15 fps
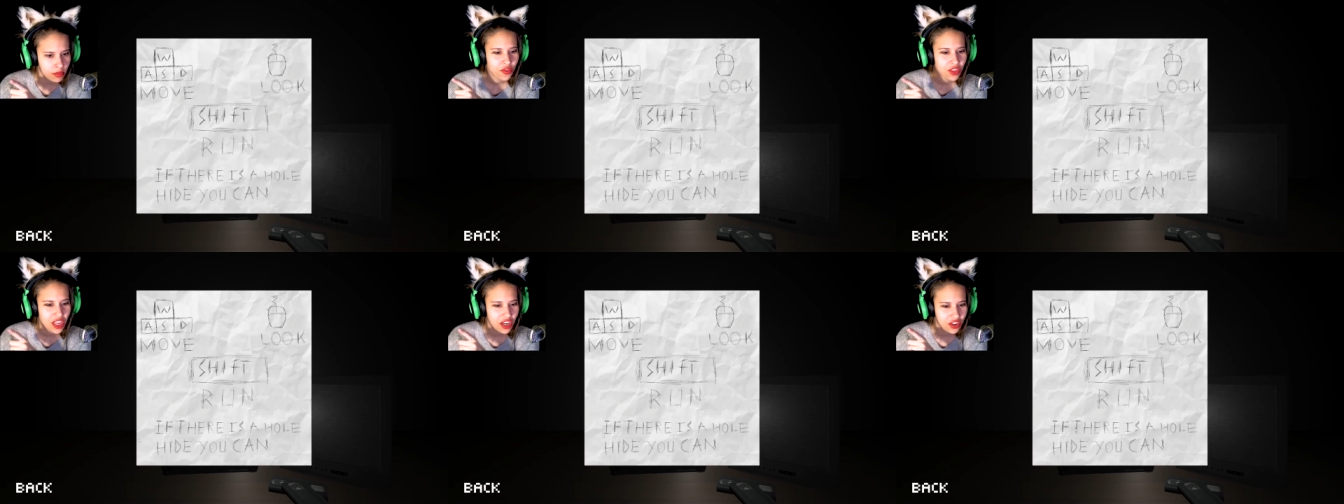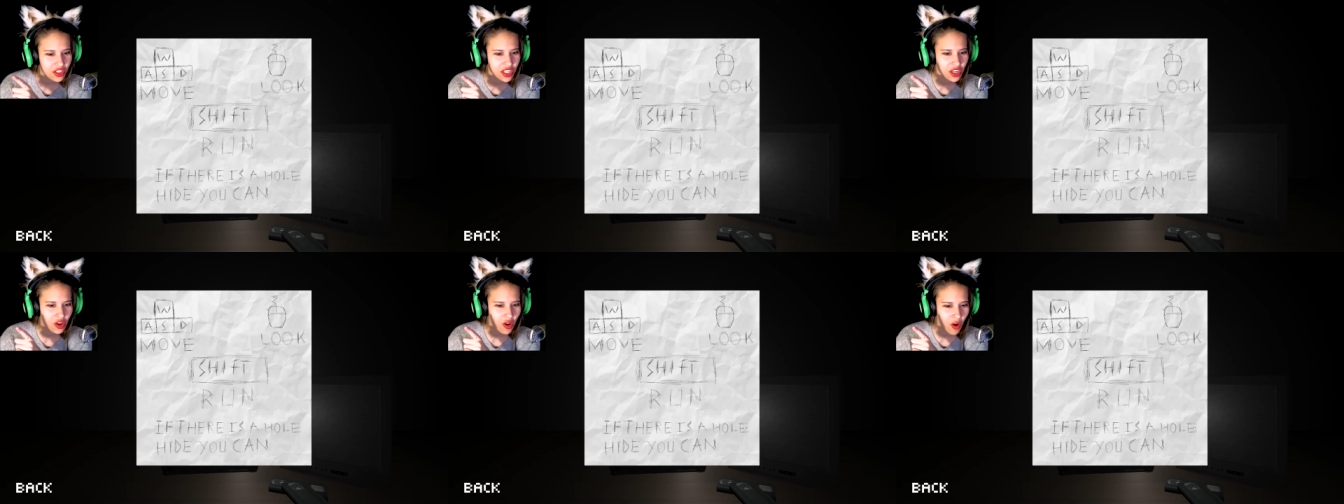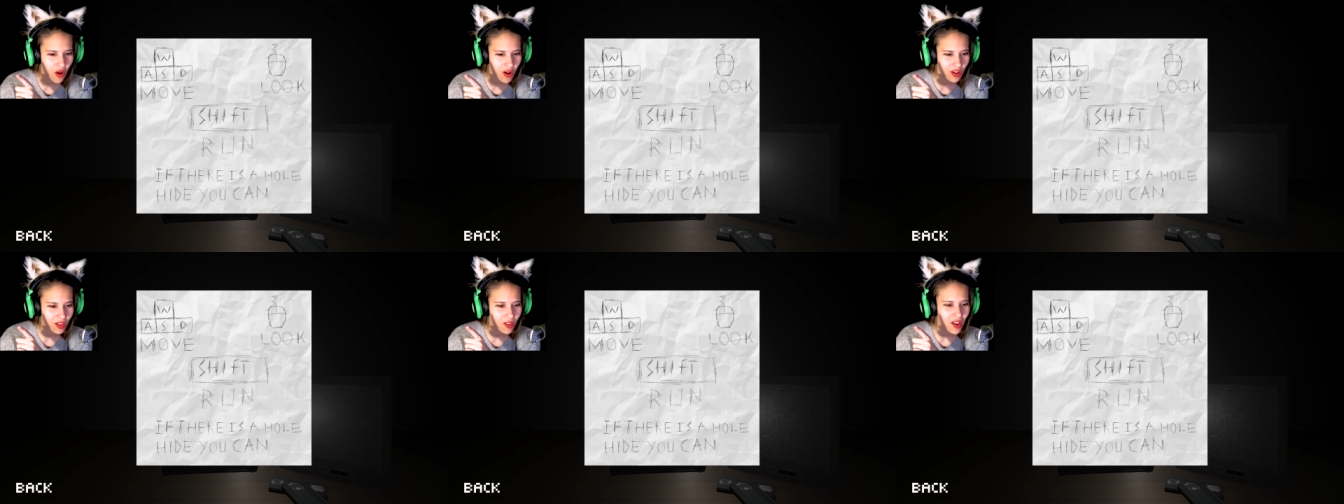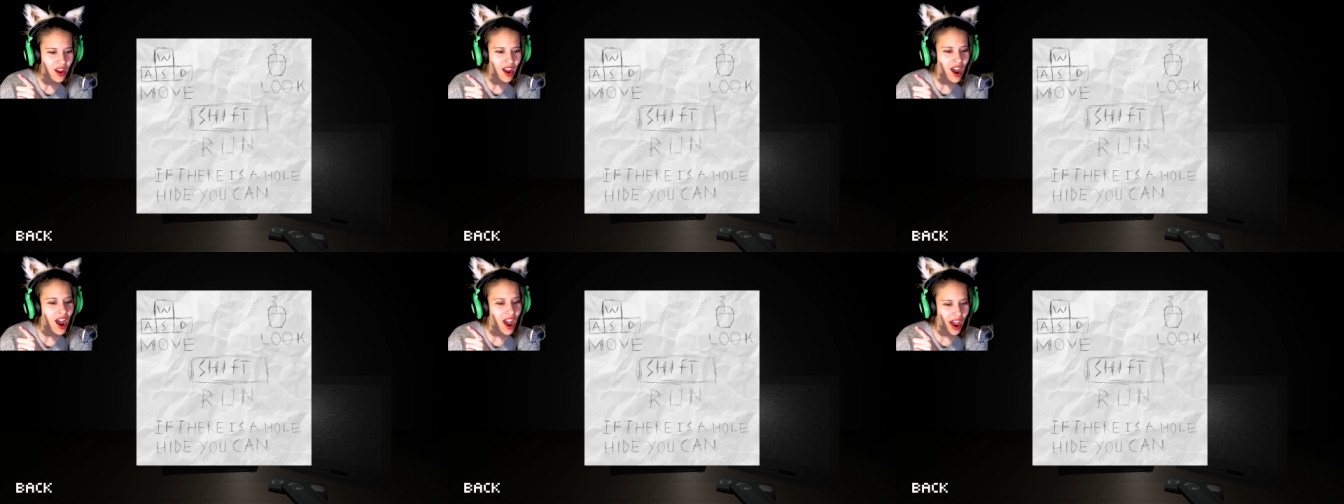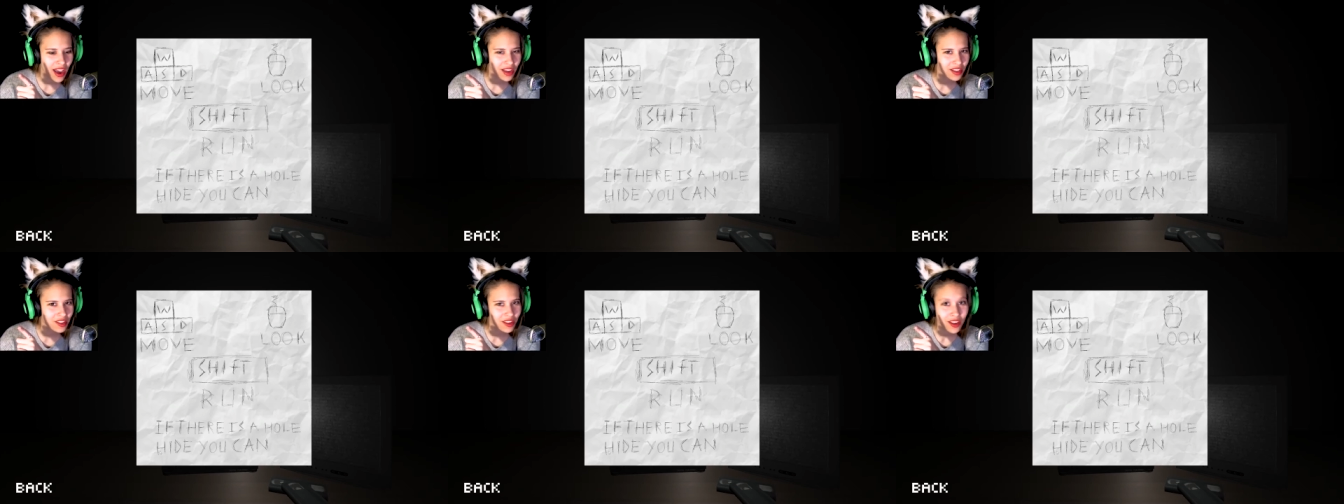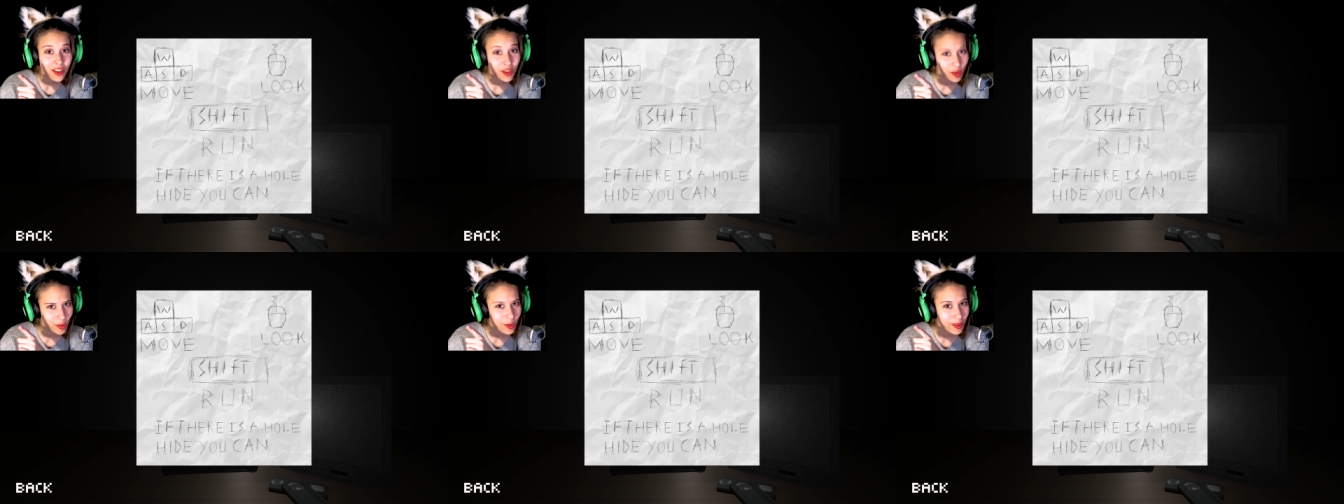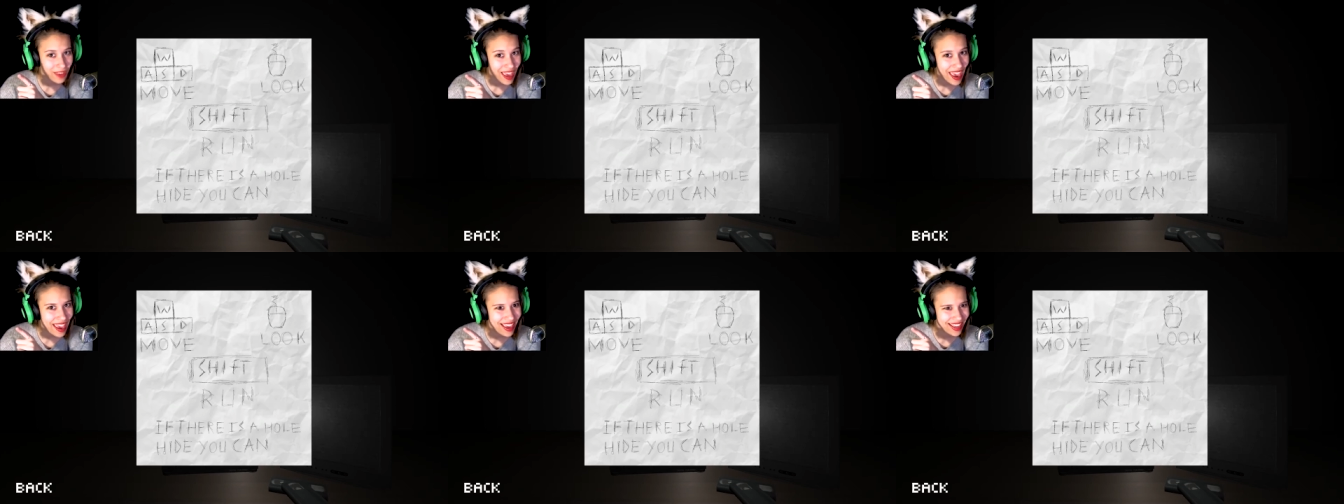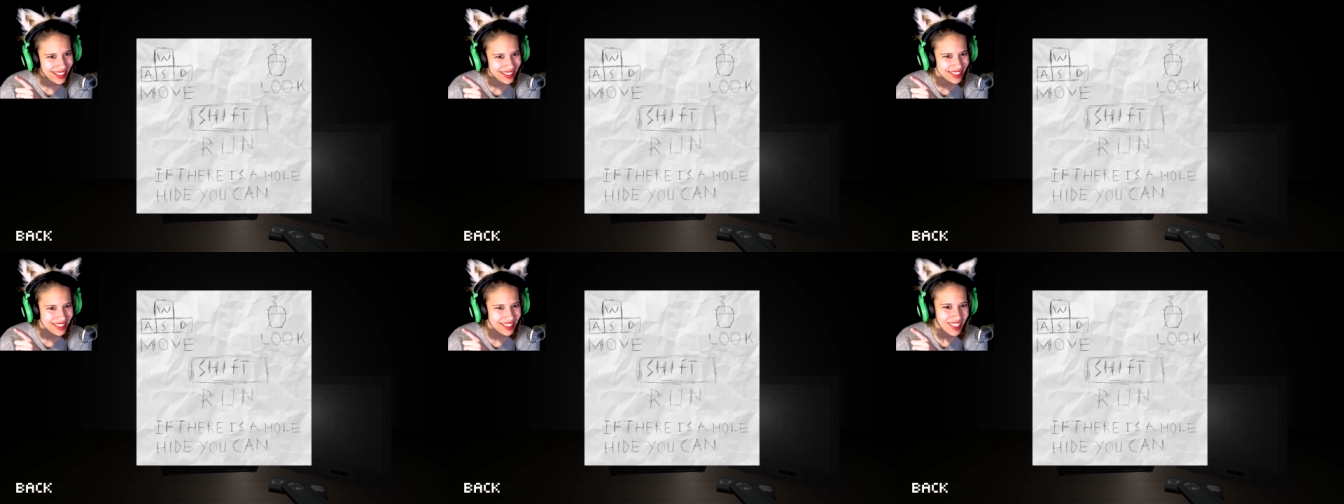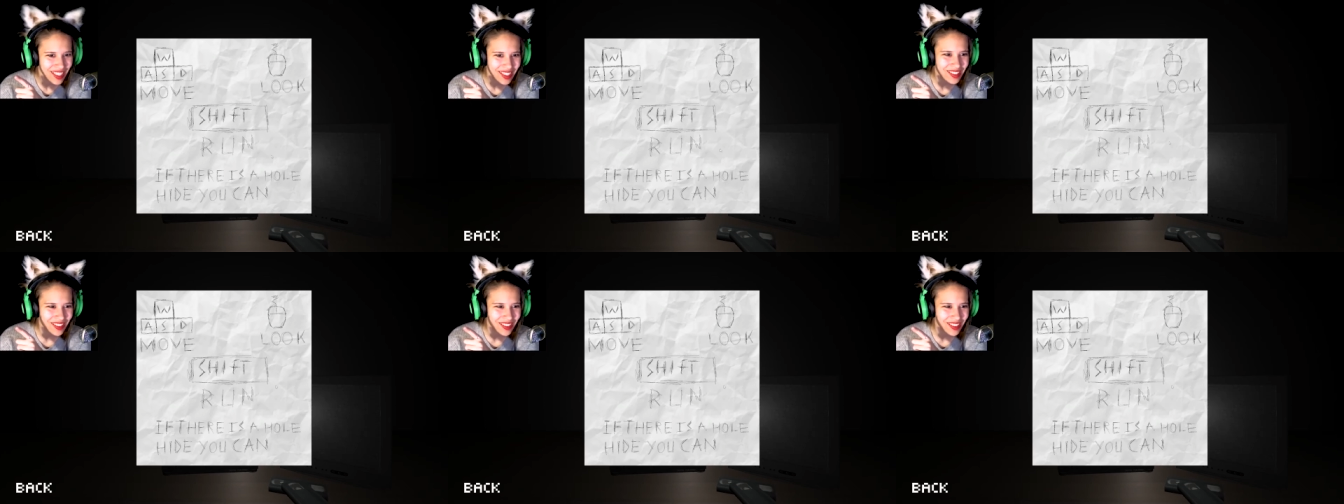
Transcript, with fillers: If there is a hole, hide, you can.